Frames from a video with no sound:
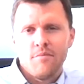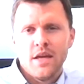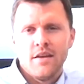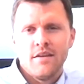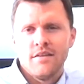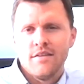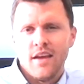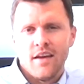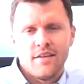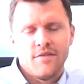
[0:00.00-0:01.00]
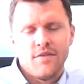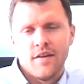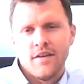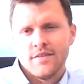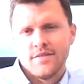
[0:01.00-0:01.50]
I've been,
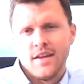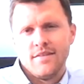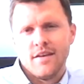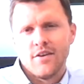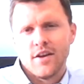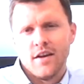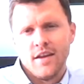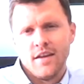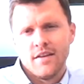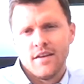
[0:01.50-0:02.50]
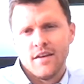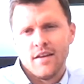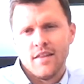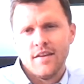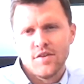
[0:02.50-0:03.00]
to various states elk hunting.
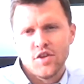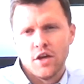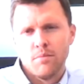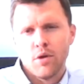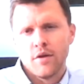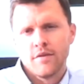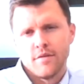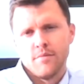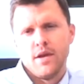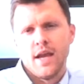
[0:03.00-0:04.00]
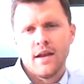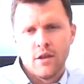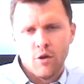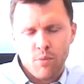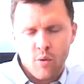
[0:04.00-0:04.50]
This year, burned some
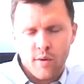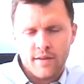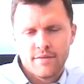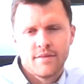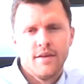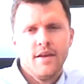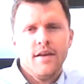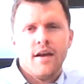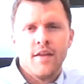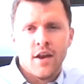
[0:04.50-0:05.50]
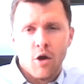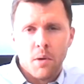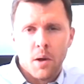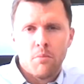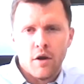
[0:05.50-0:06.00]
antelope points, and
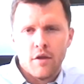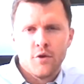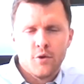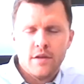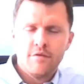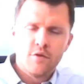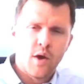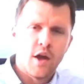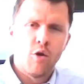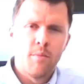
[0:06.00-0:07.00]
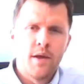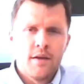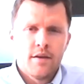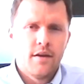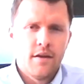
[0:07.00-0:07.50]
then helped my brother who lives in
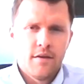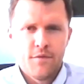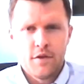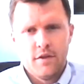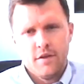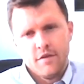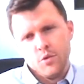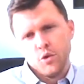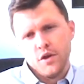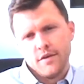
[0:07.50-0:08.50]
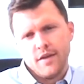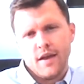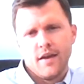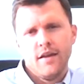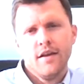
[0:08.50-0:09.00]
Wyoming fill his mule
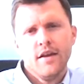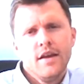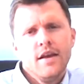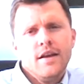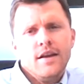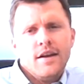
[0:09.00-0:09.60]
deer tag.